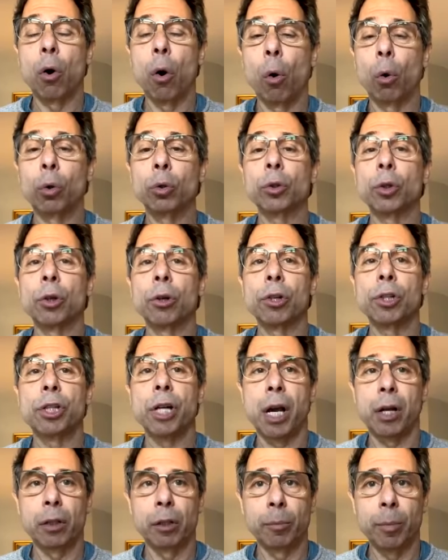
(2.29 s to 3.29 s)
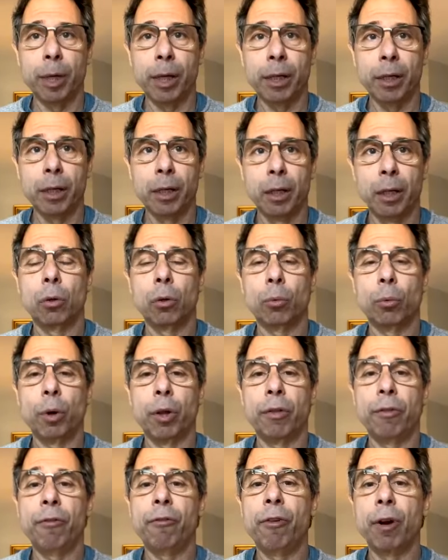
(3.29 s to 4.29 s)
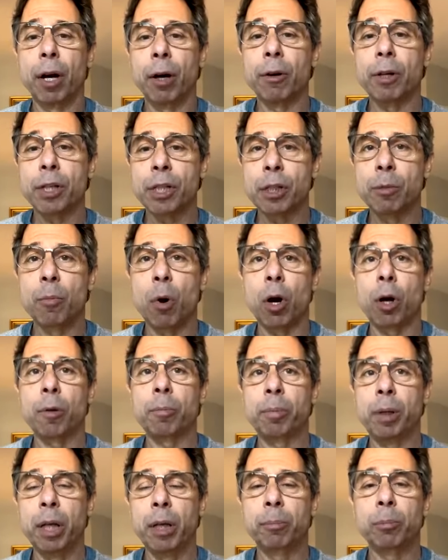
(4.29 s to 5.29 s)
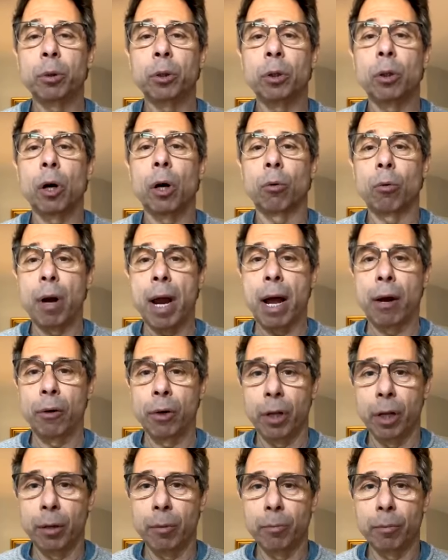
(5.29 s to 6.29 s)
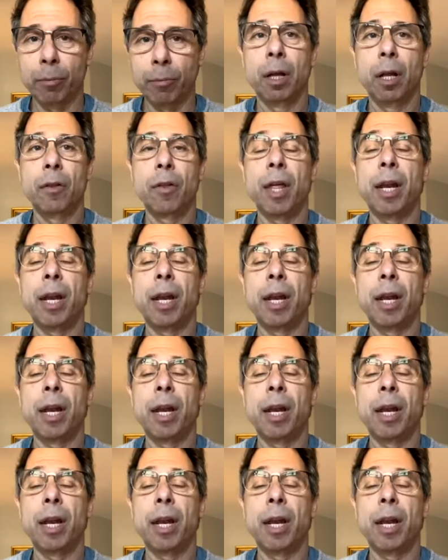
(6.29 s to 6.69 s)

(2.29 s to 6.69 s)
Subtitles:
older gentleman with very smart people around him